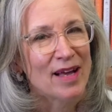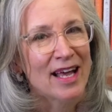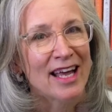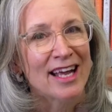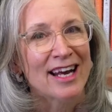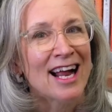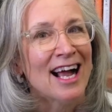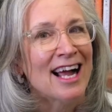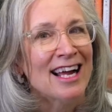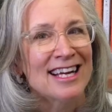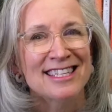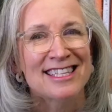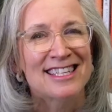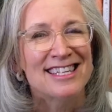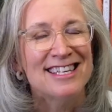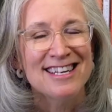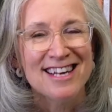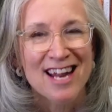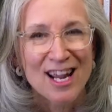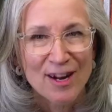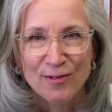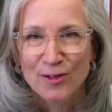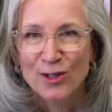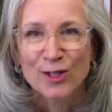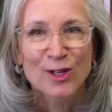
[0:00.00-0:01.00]
and I'd
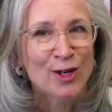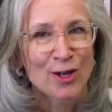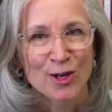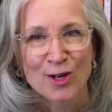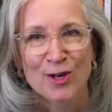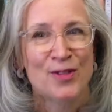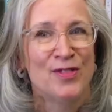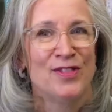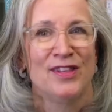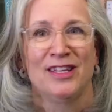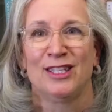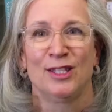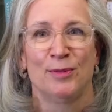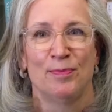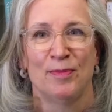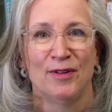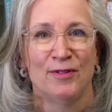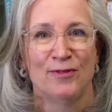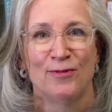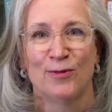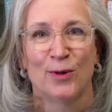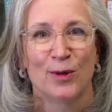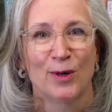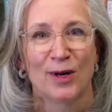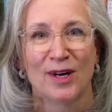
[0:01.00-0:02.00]
never heard this
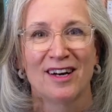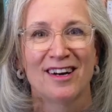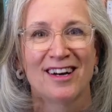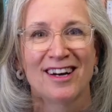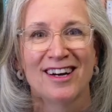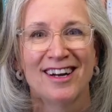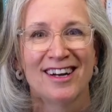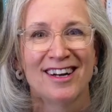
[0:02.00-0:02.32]
before.